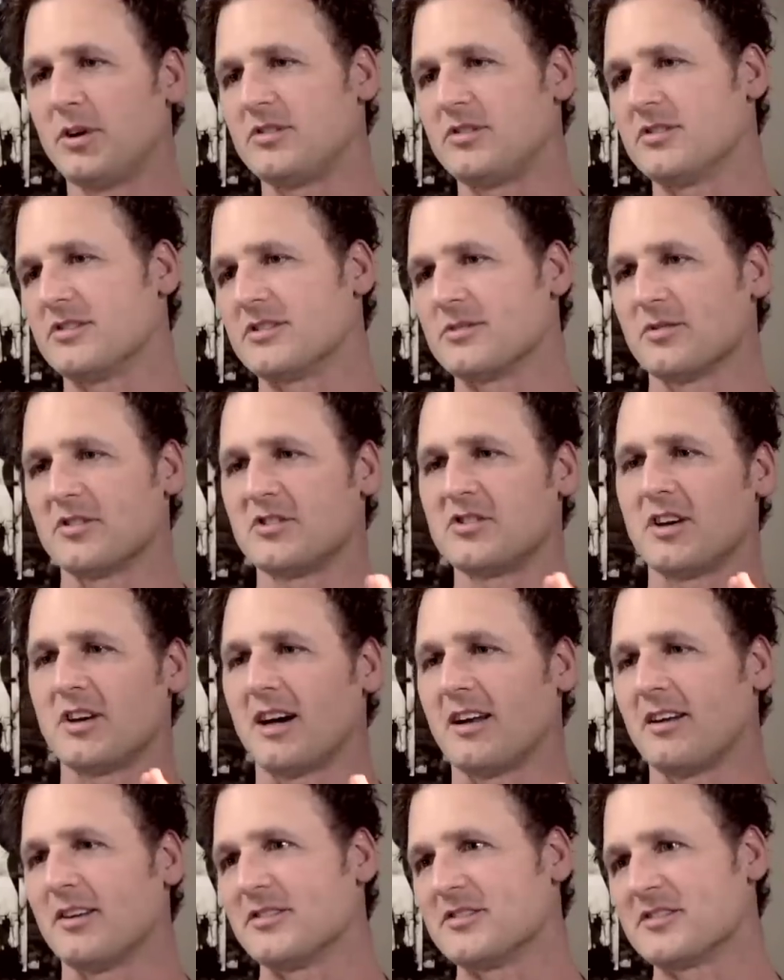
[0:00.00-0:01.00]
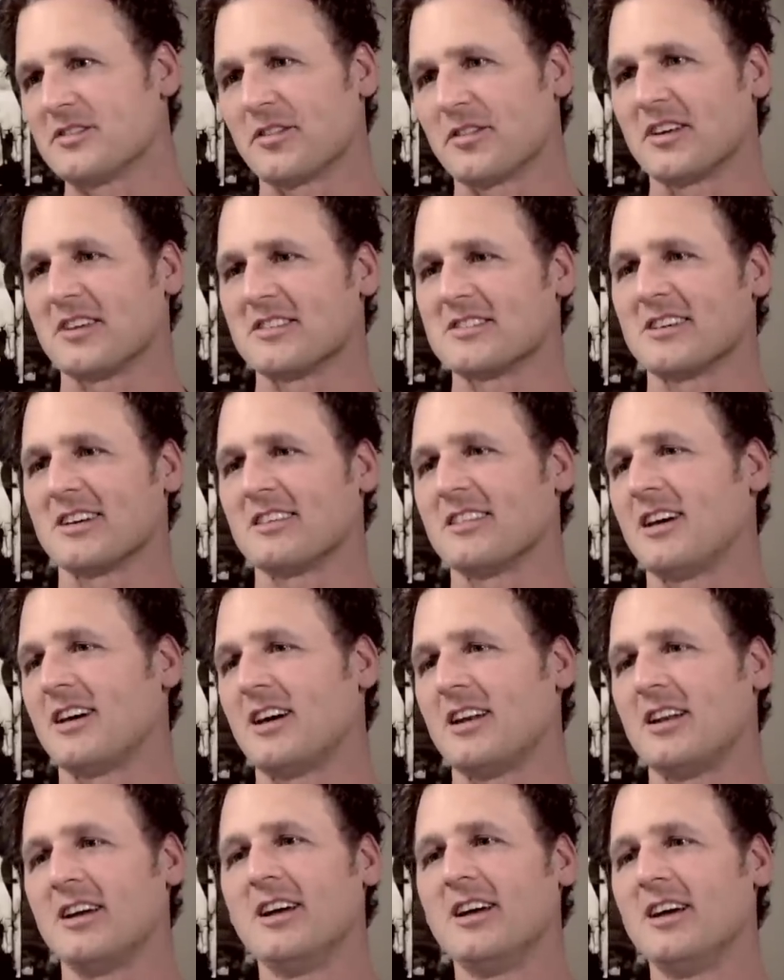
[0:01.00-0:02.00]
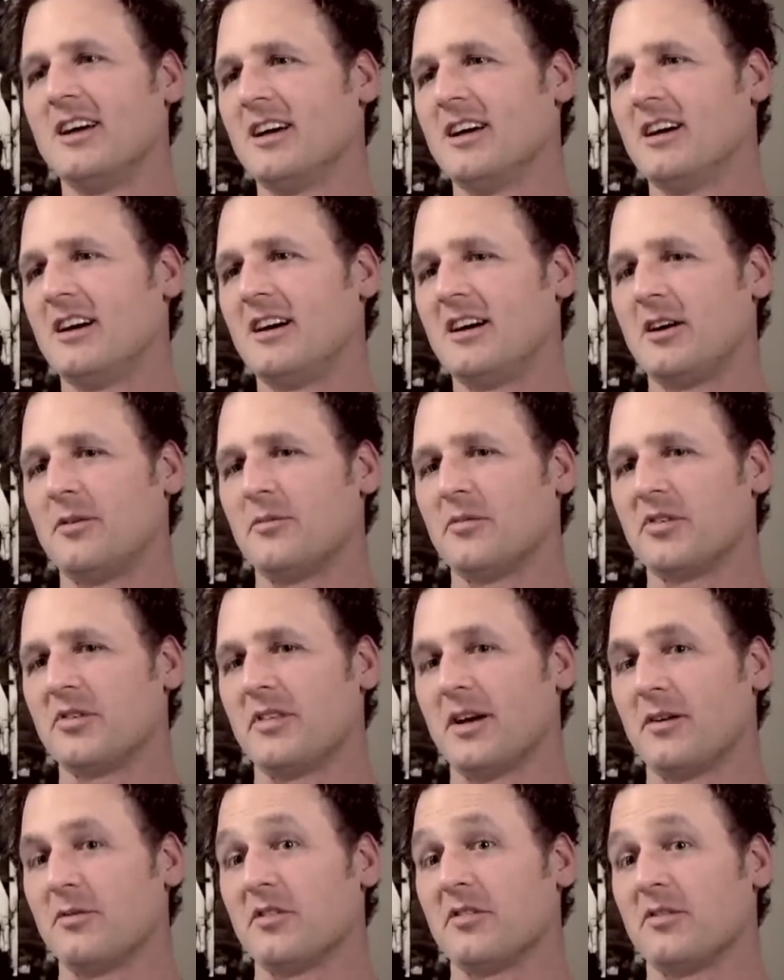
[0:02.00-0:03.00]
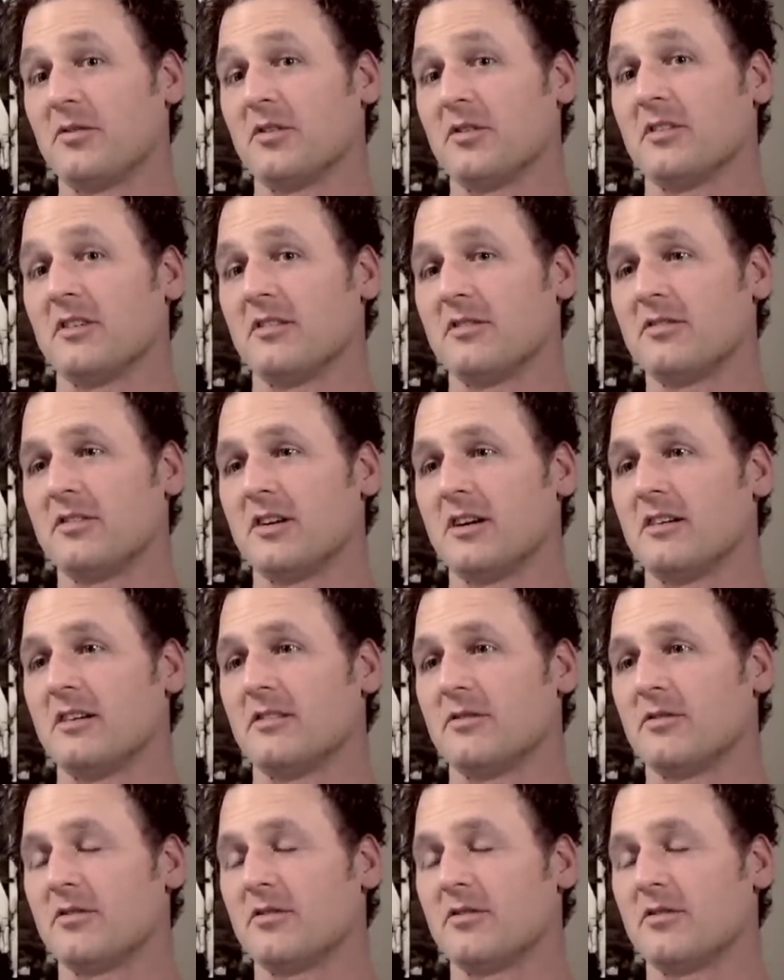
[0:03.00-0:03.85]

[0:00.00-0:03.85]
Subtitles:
pictures with shadows and things like that. So that was really fun